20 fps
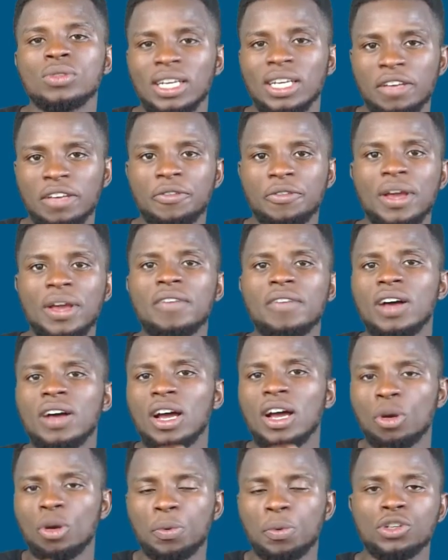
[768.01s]
Then if we have
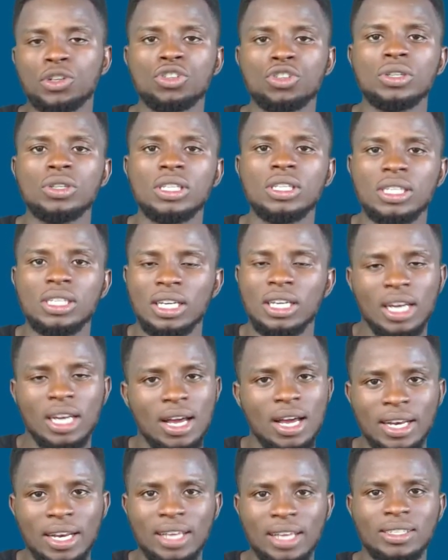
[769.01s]
an opportunity in
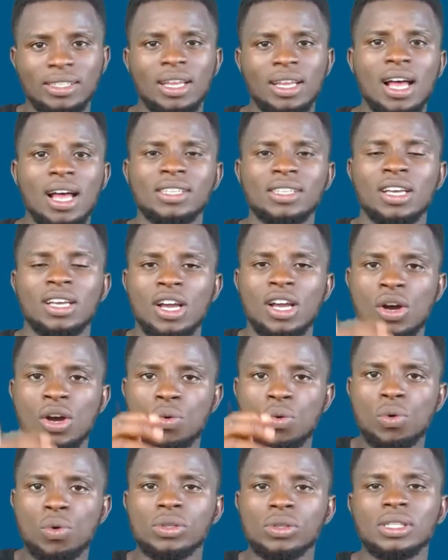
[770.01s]
our next class,
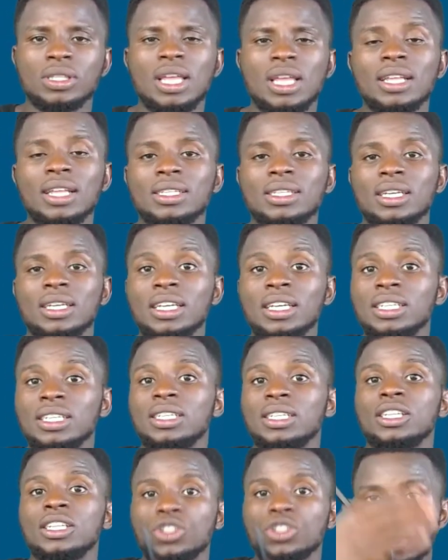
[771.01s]
we'll start in
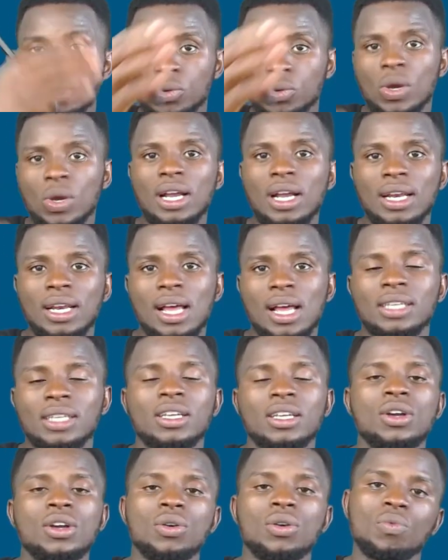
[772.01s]
the subsequent
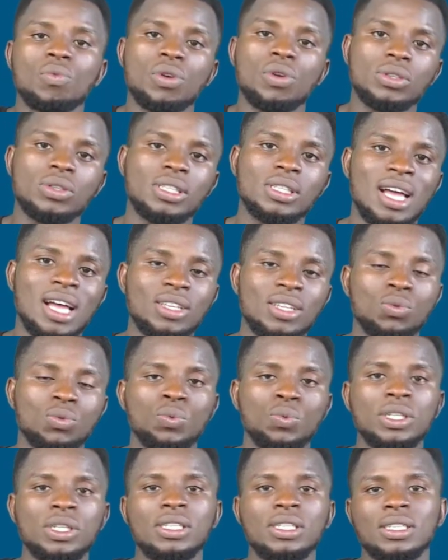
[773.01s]
class, we'll start
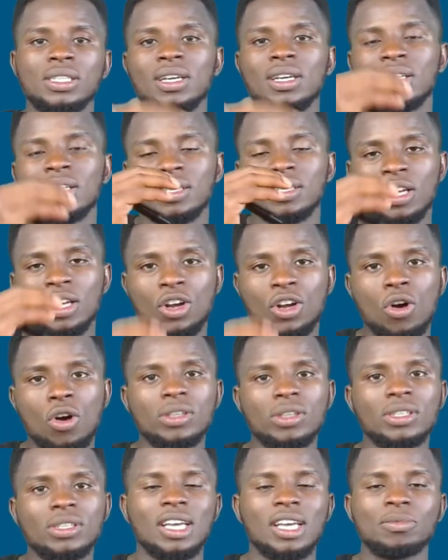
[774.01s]
with the
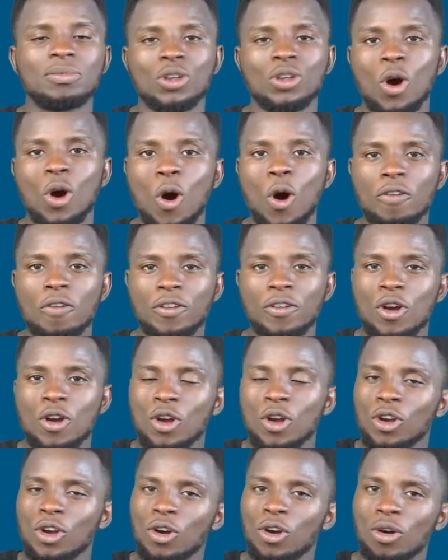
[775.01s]
concept of
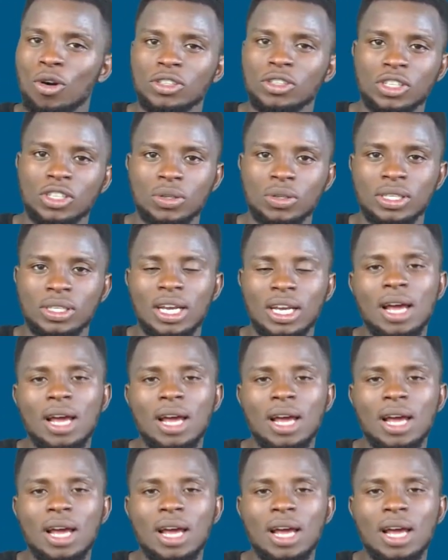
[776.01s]
continuity.